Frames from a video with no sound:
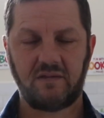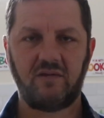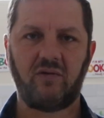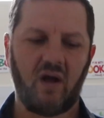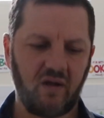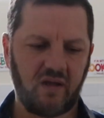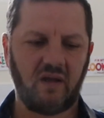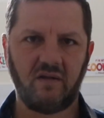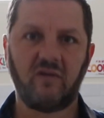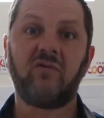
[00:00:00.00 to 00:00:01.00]
to dunk
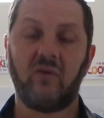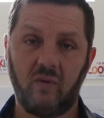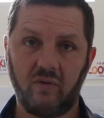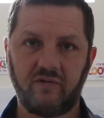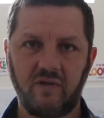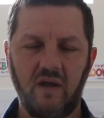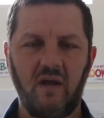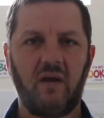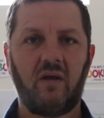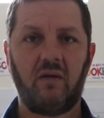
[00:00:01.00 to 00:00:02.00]
in the sauce.
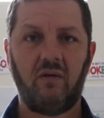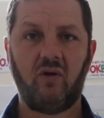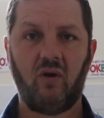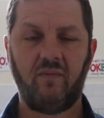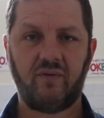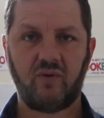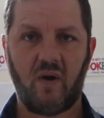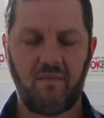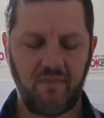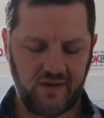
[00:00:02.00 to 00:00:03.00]
You cook them for
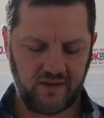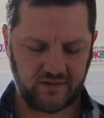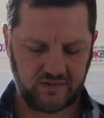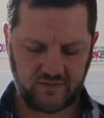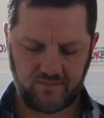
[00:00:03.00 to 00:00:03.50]
12 minutes.